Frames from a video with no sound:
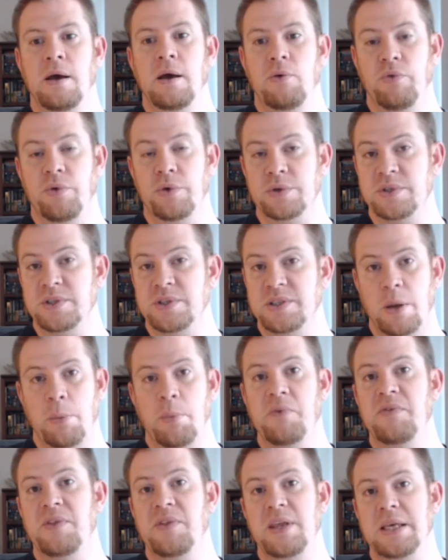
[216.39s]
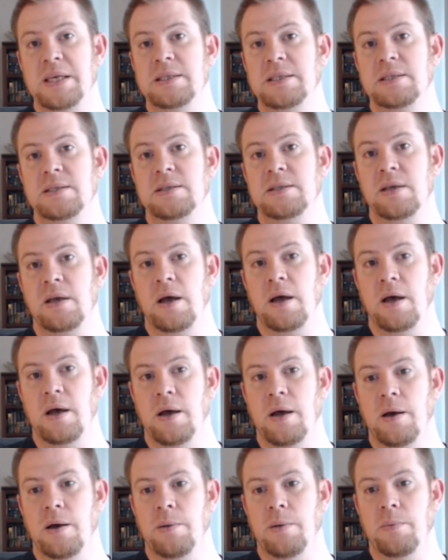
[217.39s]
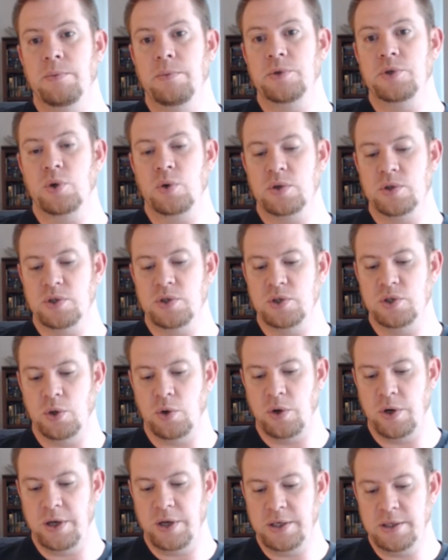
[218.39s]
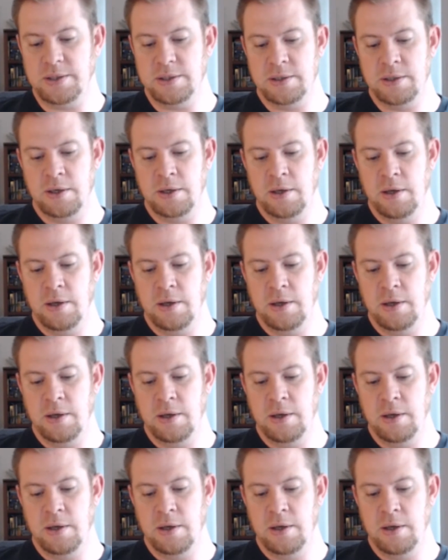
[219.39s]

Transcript: for some of these short stories.